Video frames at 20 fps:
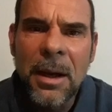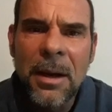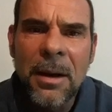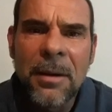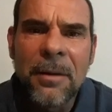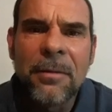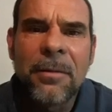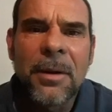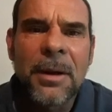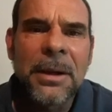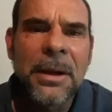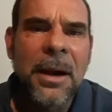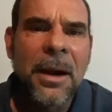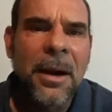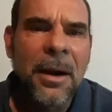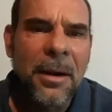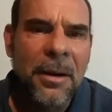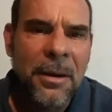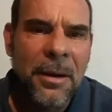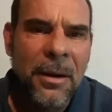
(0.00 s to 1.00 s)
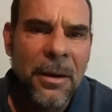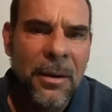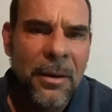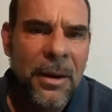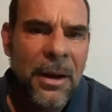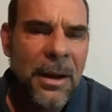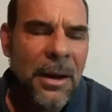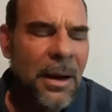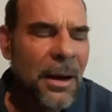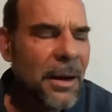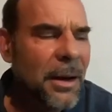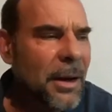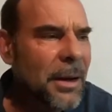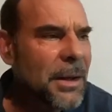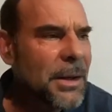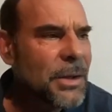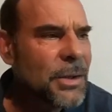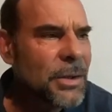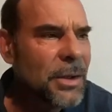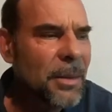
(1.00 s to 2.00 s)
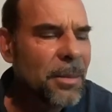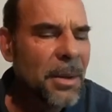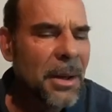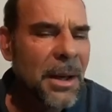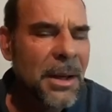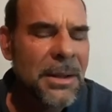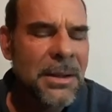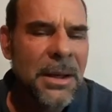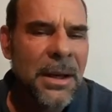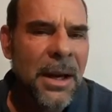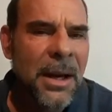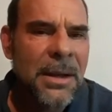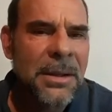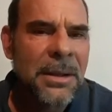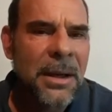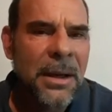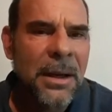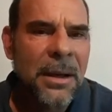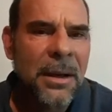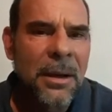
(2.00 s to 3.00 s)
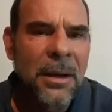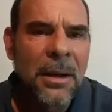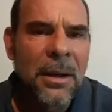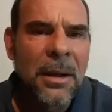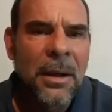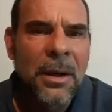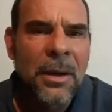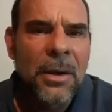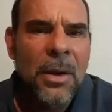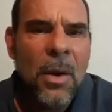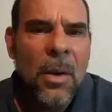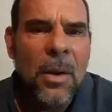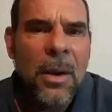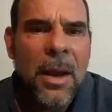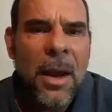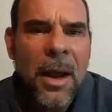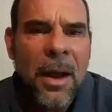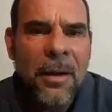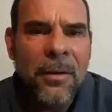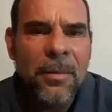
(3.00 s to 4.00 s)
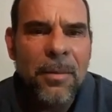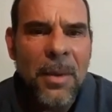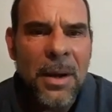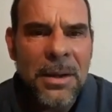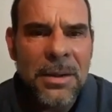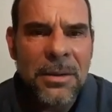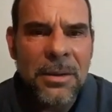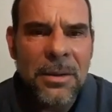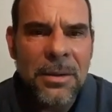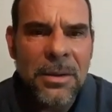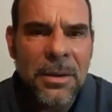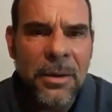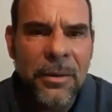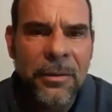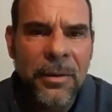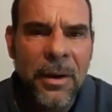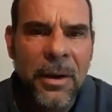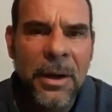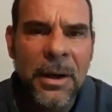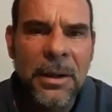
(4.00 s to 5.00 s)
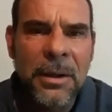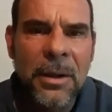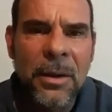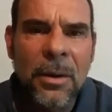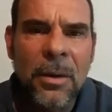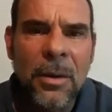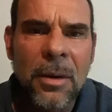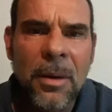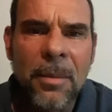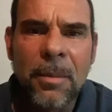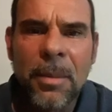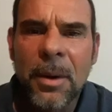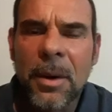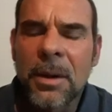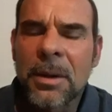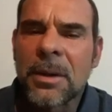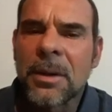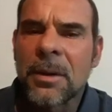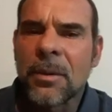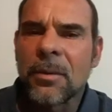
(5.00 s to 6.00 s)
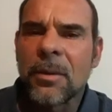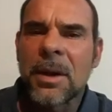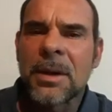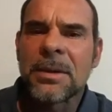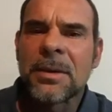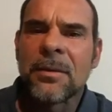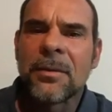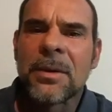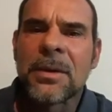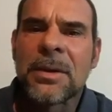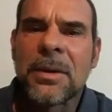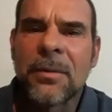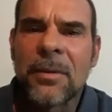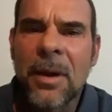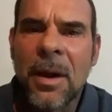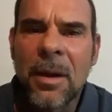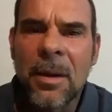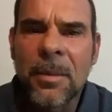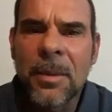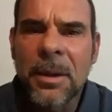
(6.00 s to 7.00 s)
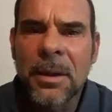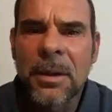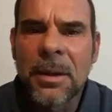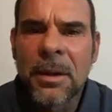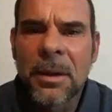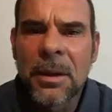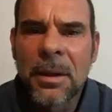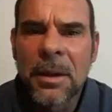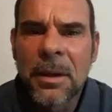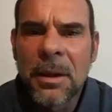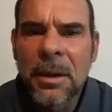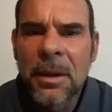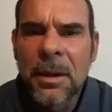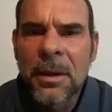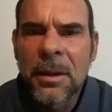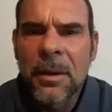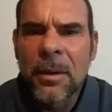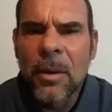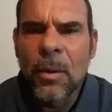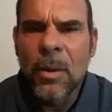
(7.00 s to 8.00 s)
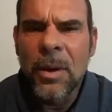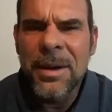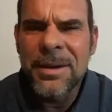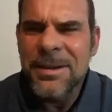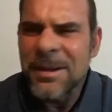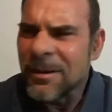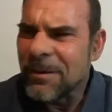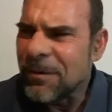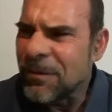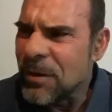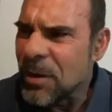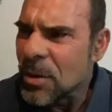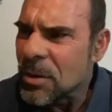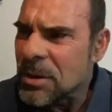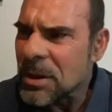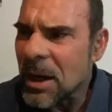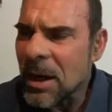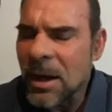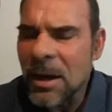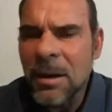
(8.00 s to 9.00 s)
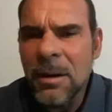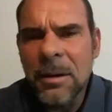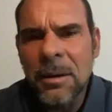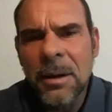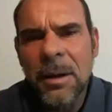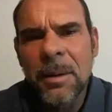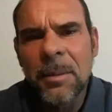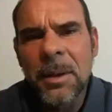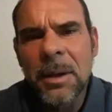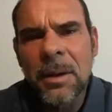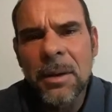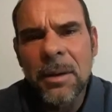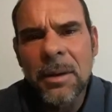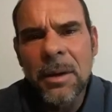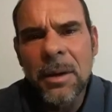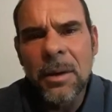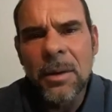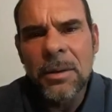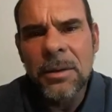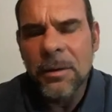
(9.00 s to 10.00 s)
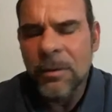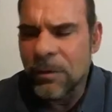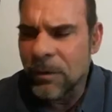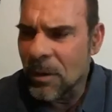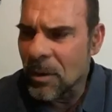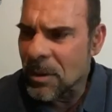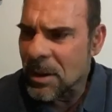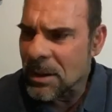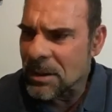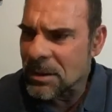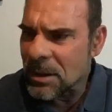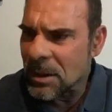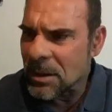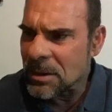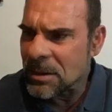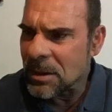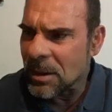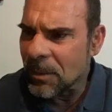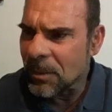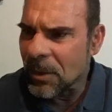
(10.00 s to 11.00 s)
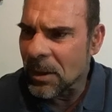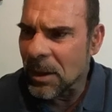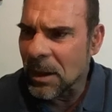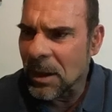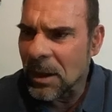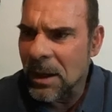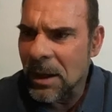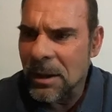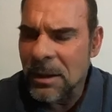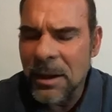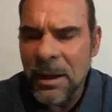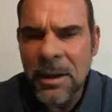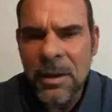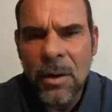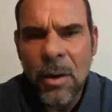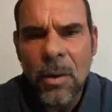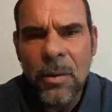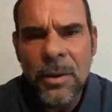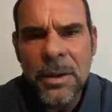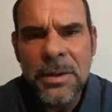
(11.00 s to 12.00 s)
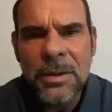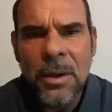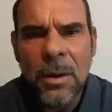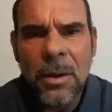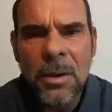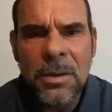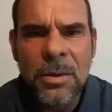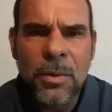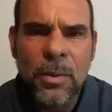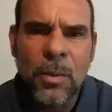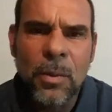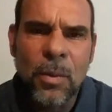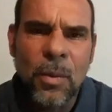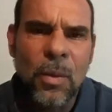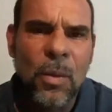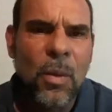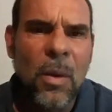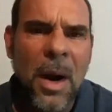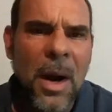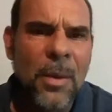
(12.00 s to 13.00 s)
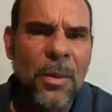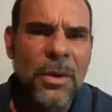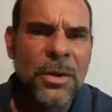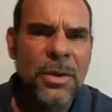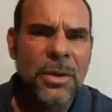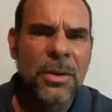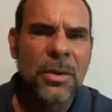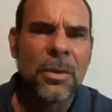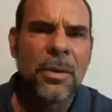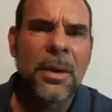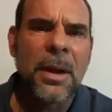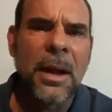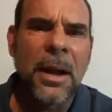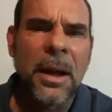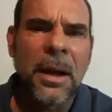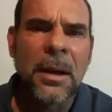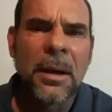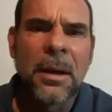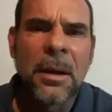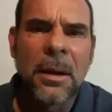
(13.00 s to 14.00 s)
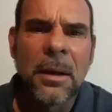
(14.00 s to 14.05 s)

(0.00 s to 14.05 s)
Ian Valliere, they get on his shit because he has like no calf muscles or very little compared to the rest of his development. Is it futile? I mean, to focus on something and get like no results, why would you do that?